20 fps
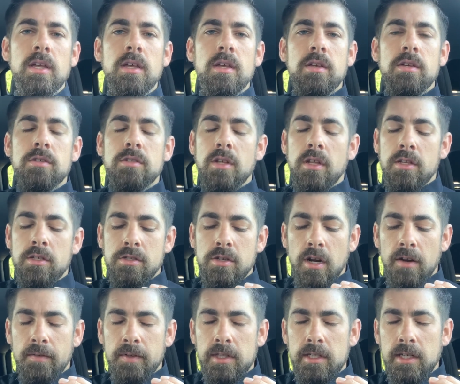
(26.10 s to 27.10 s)
So let's
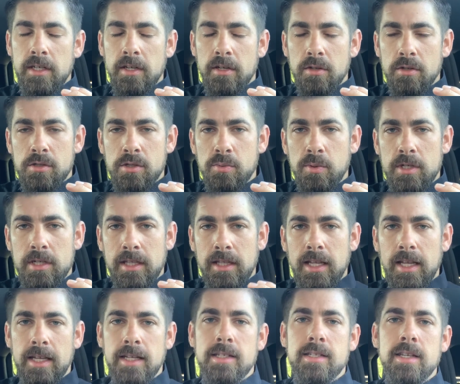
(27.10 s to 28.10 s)
start off with the Nintendo Switch
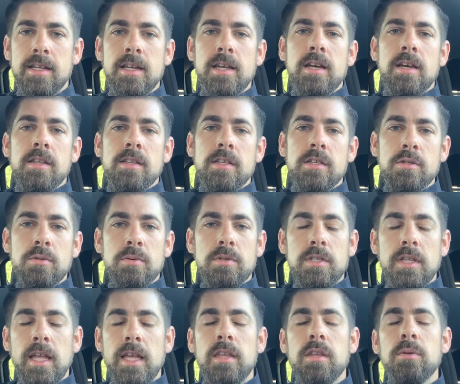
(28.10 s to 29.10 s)
Lite.
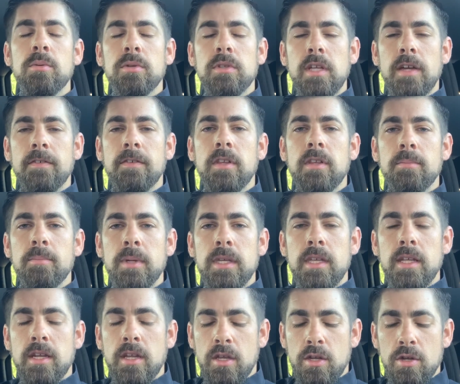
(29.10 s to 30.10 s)
Switch Lite, you will definitely be
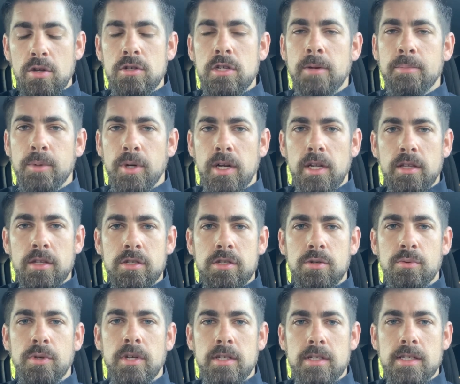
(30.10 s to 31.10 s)
getting a huge upgrade in
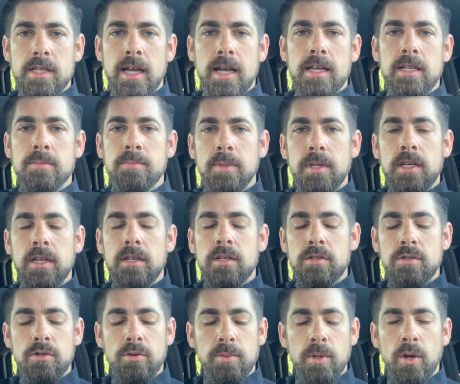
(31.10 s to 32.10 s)
screen size
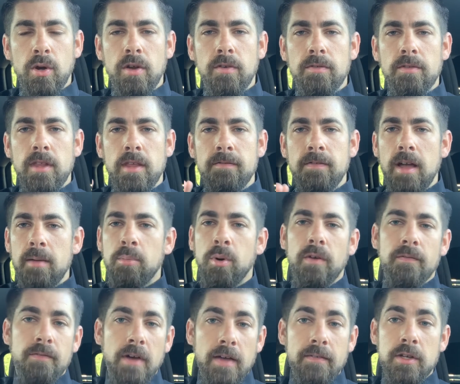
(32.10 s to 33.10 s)
because you'll be going from the
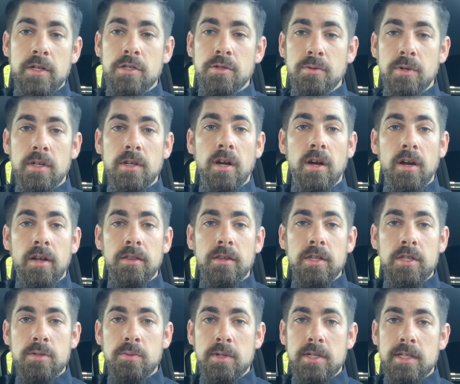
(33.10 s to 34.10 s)
5.5-inch screen on
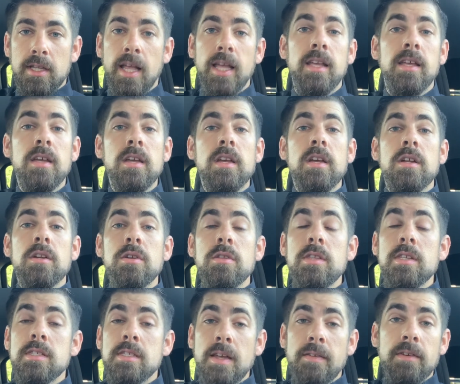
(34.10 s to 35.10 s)
the Switch Lite to
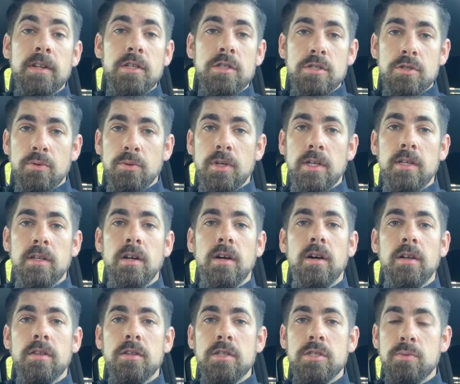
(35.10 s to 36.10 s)
the 7-inch screen
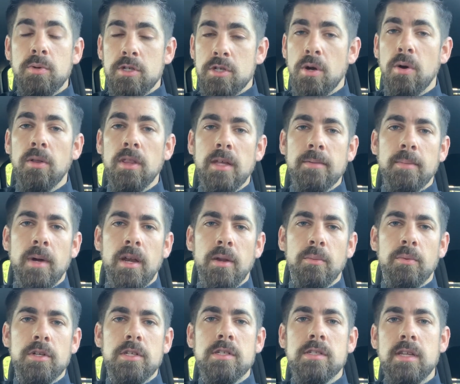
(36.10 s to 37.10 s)
on the Switch OLED model,
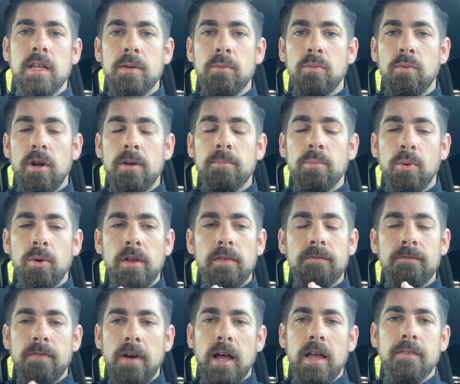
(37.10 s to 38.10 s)
which is a
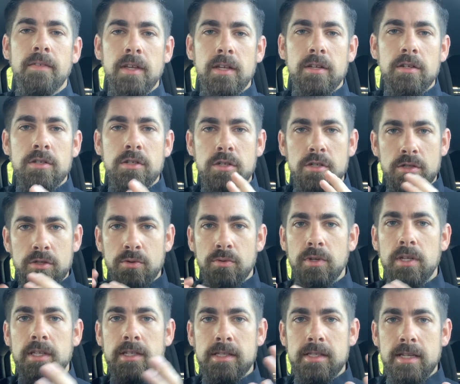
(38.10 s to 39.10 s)
1.5-inch
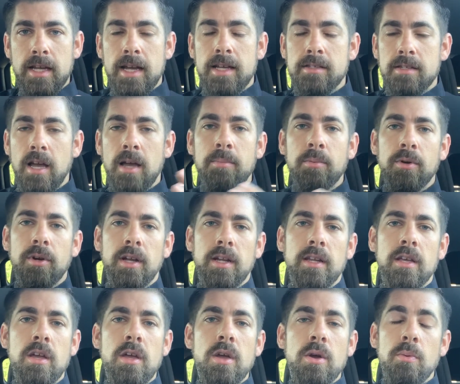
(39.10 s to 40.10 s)
screen size
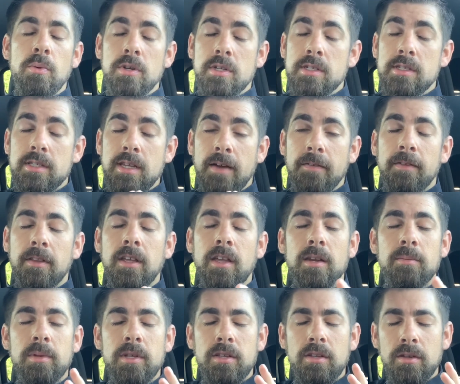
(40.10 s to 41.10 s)
upgrade, which is definitely
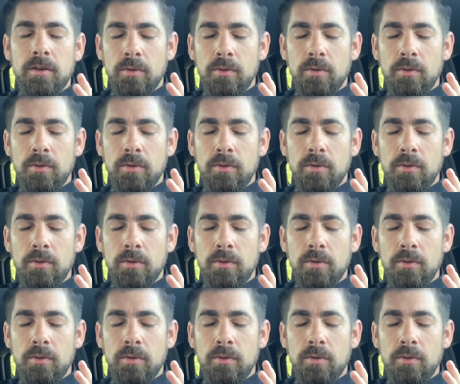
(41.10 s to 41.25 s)
going to be